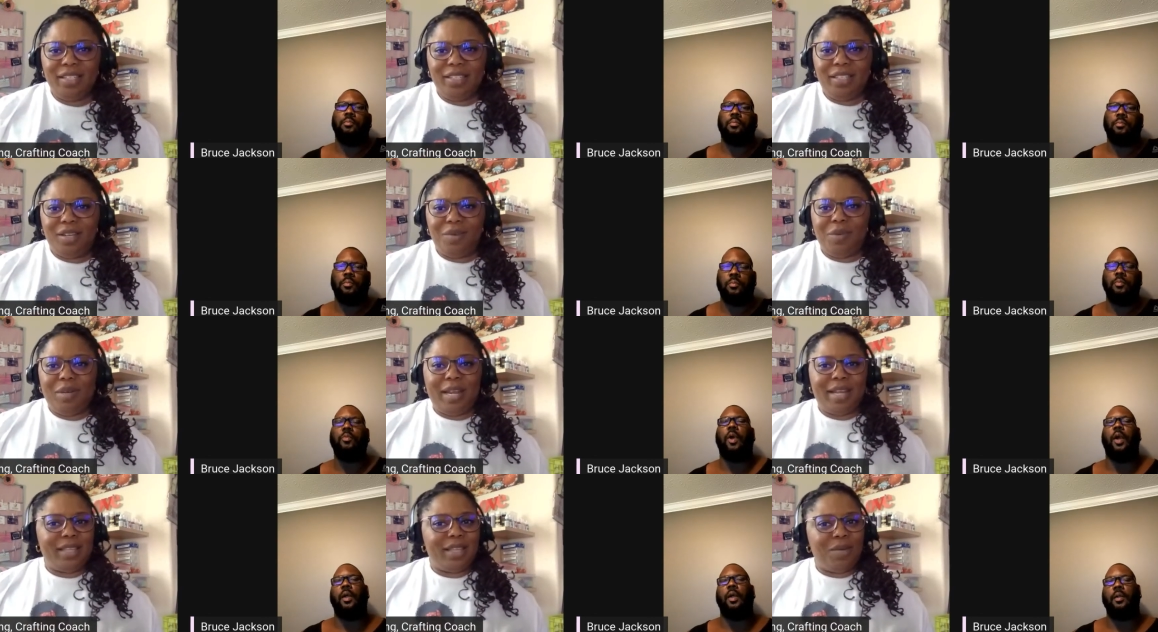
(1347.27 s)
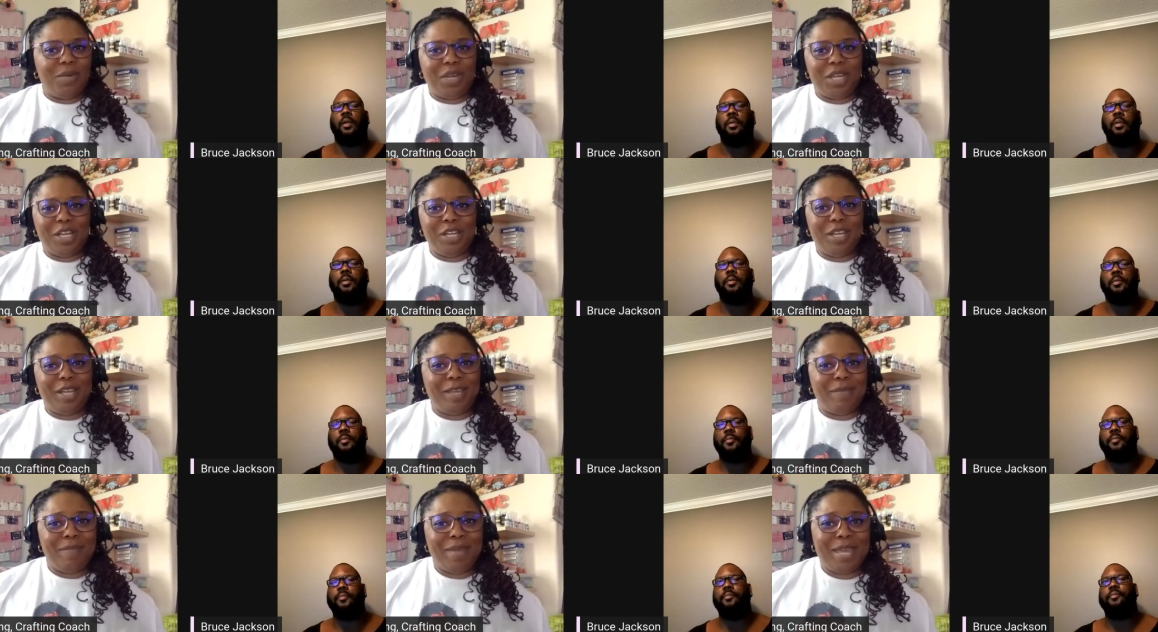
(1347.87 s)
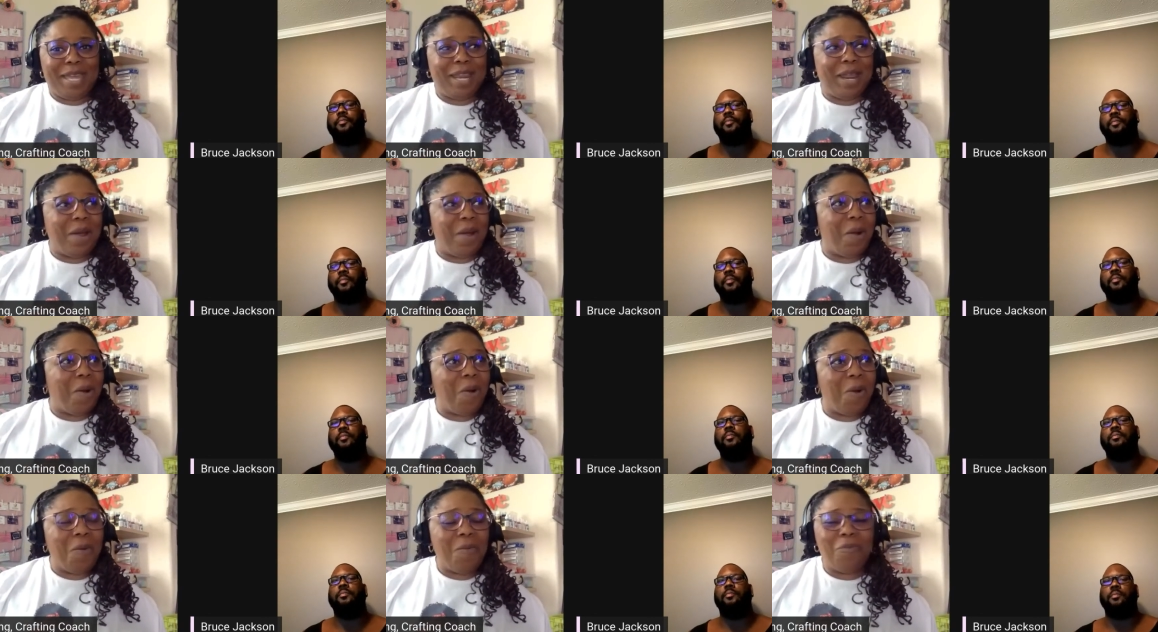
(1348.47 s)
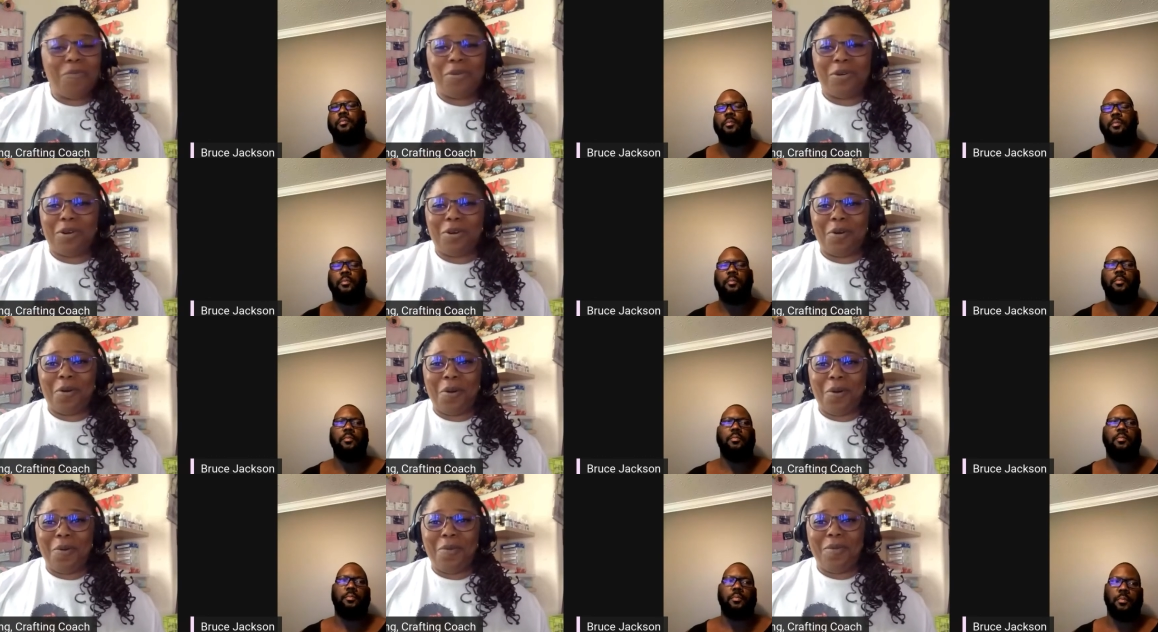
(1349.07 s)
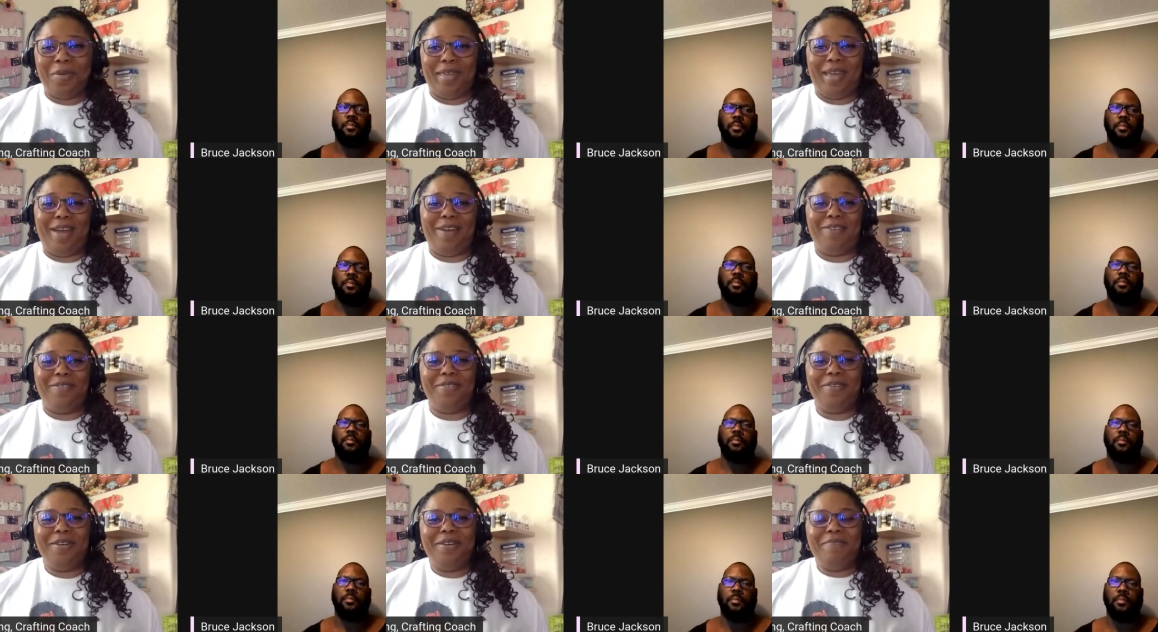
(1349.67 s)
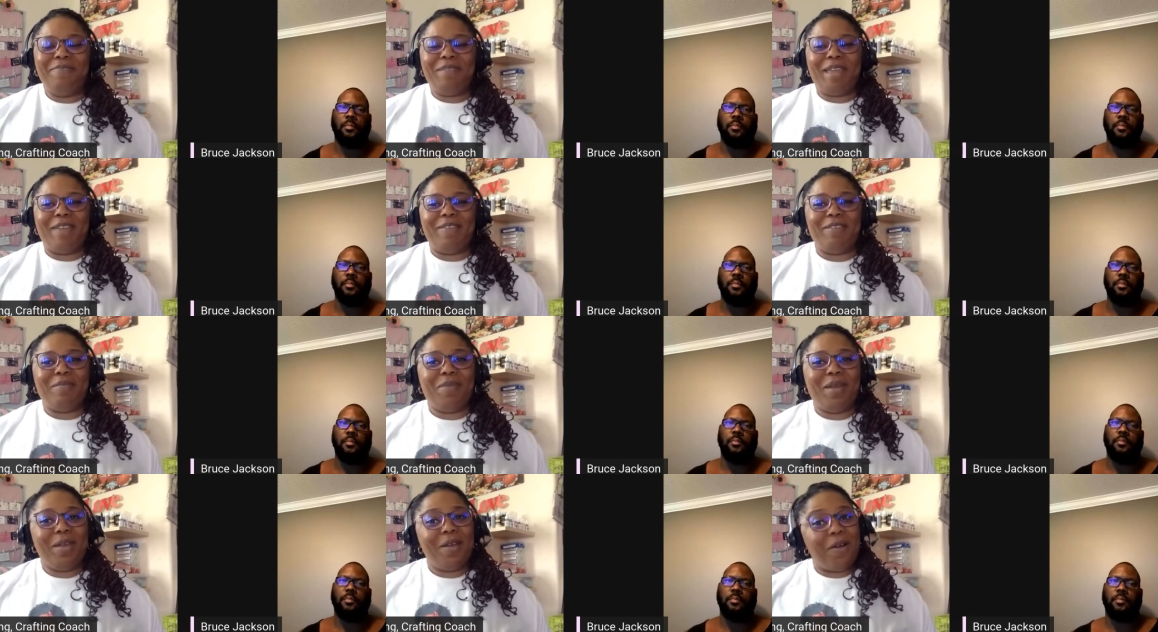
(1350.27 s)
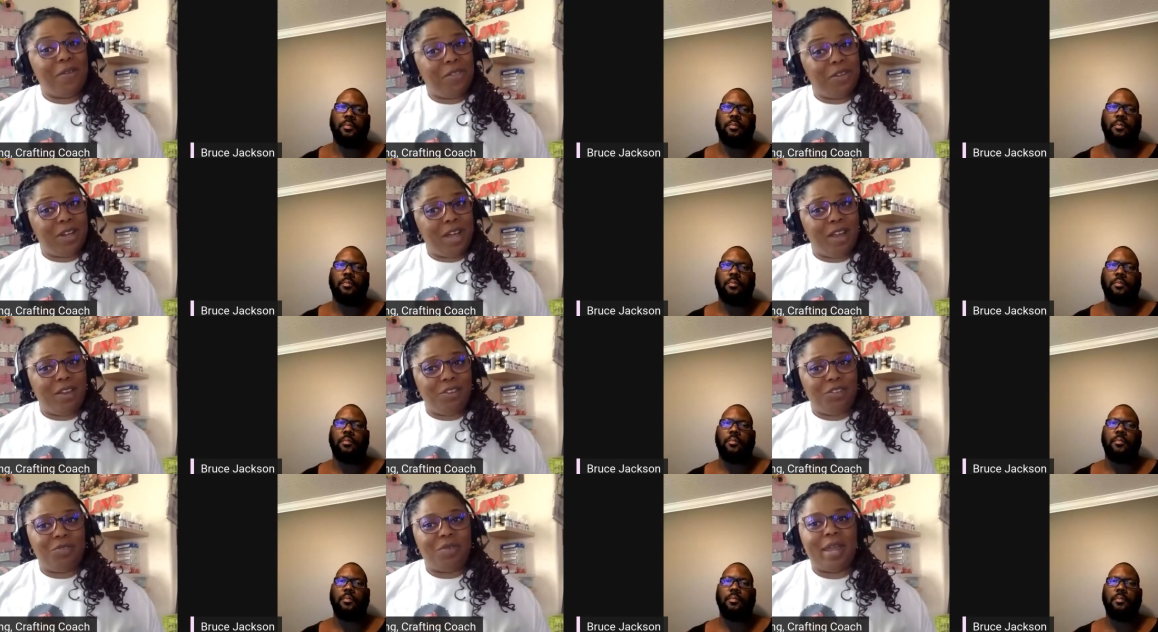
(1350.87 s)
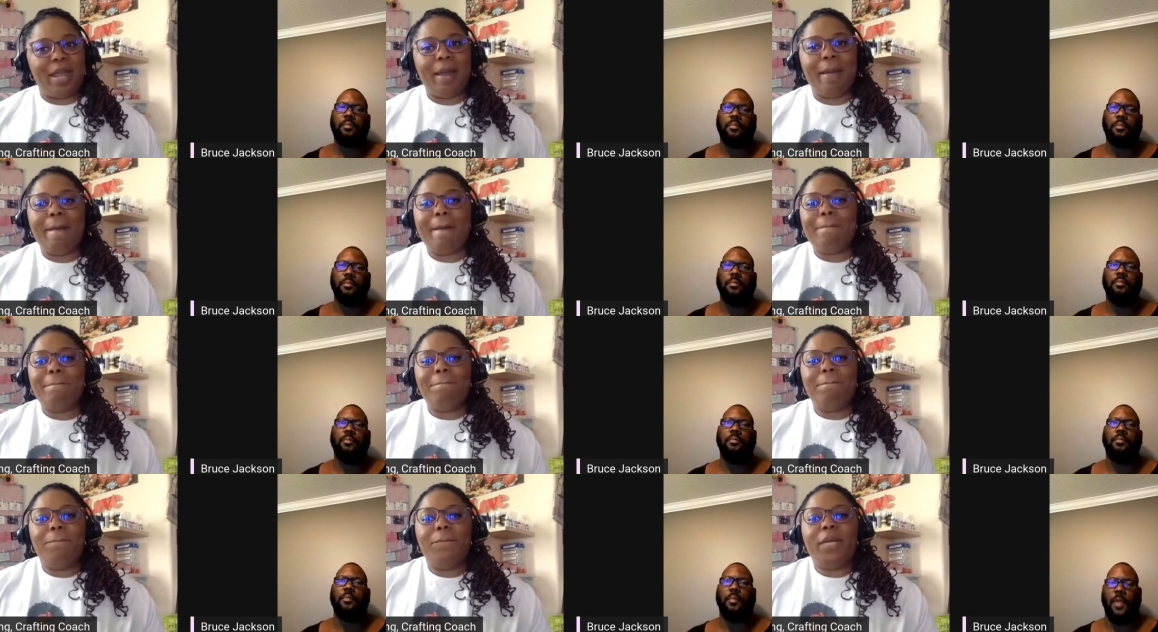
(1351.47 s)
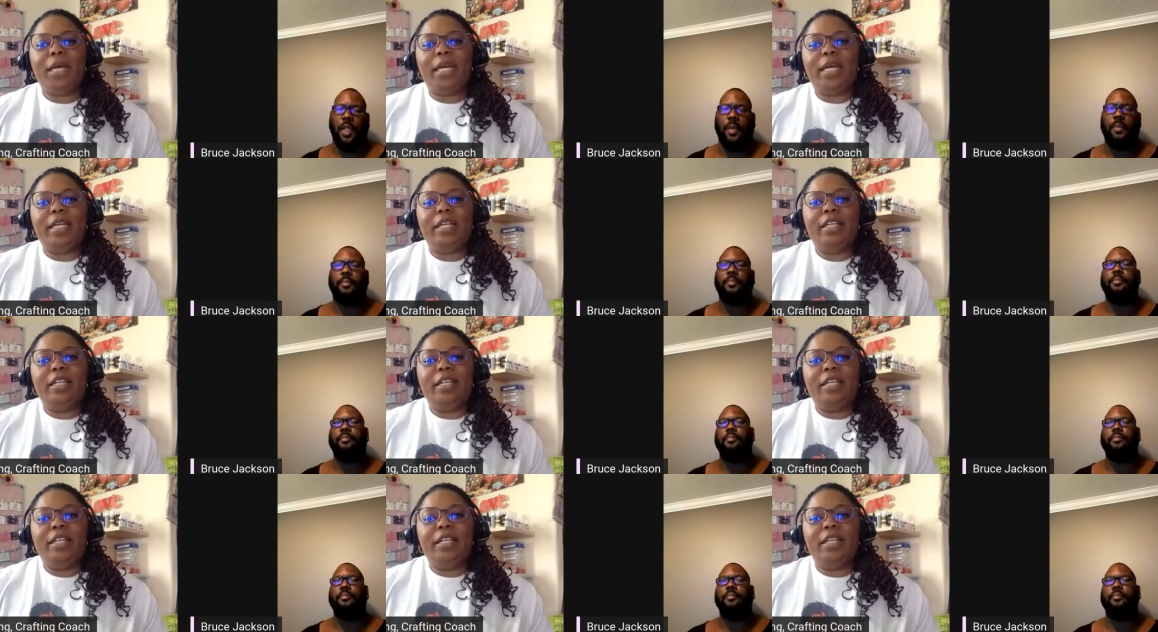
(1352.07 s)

Speaker 1: And we like that right. we can make it at home on our own without having to pay all the dollars, right? But,